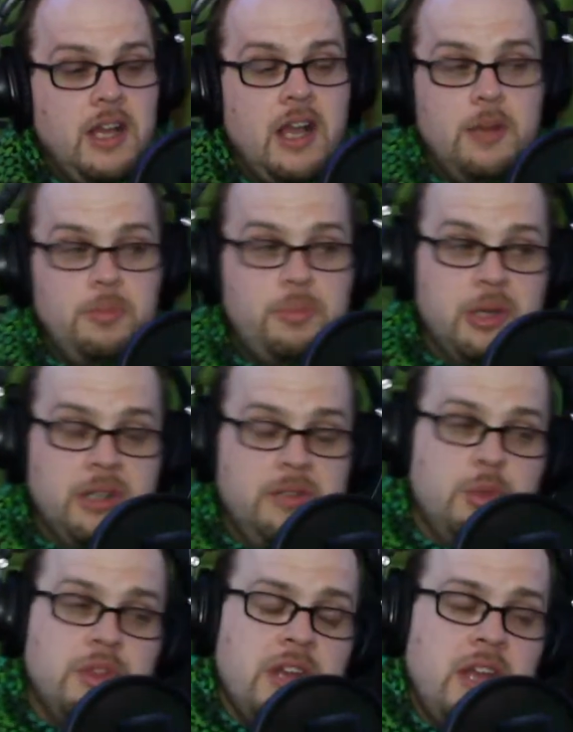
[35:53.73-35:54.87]
But
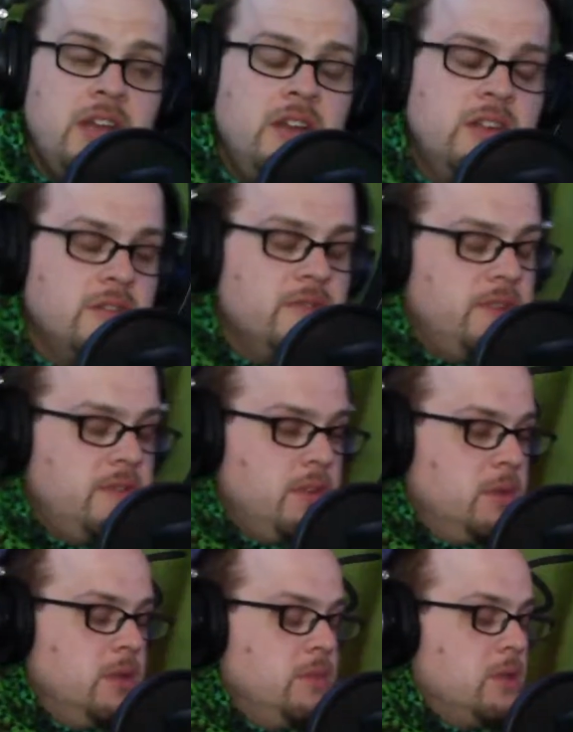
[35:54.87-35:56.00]
with a 950
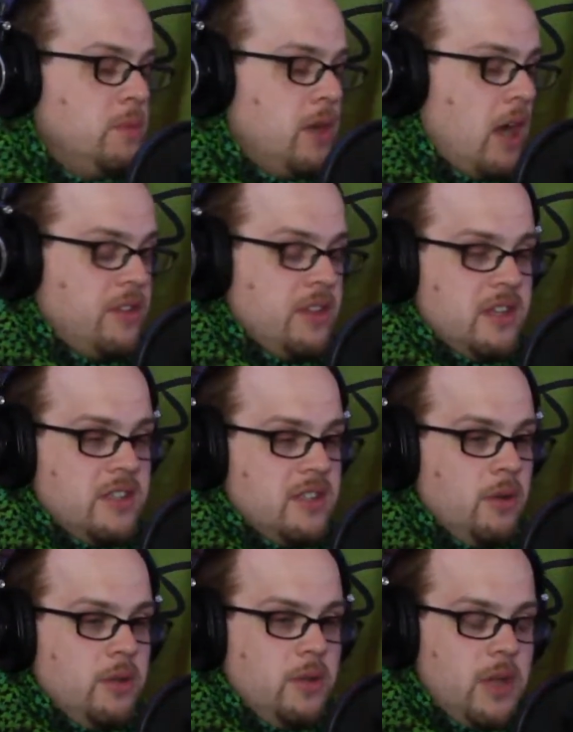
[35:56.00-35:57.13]
millimeter, I think that's the
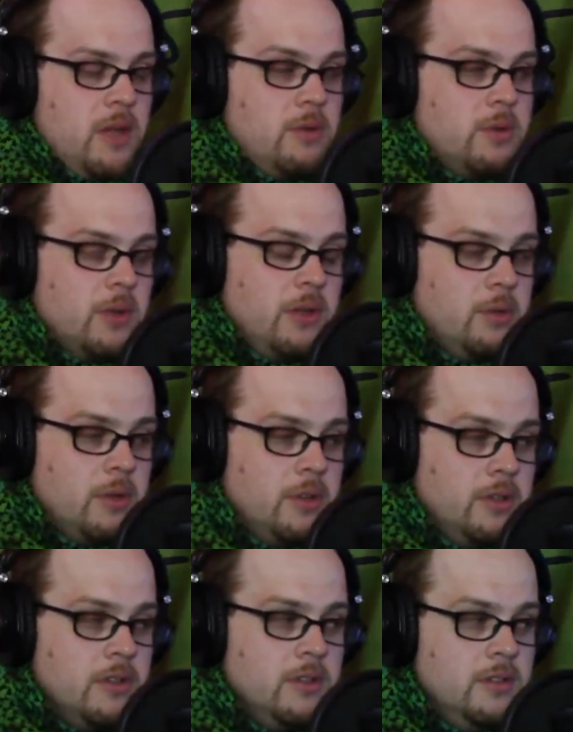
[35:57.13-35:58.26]
only way it would really work.
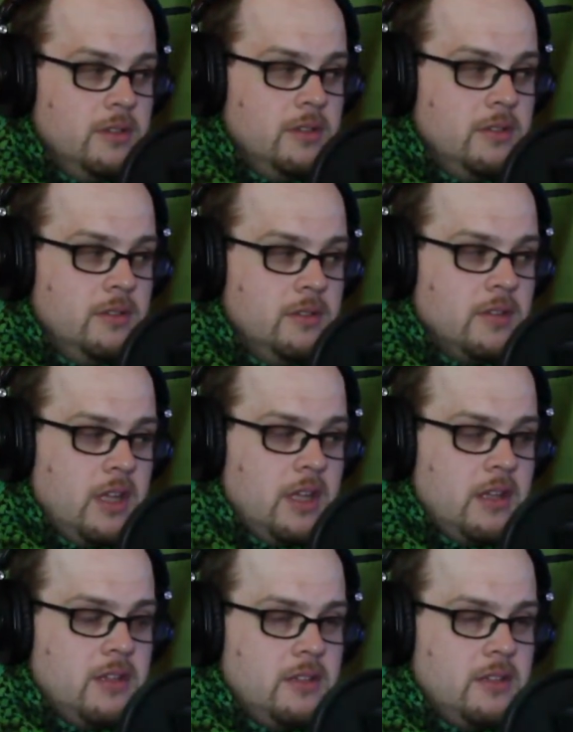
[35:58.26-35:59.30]
Like,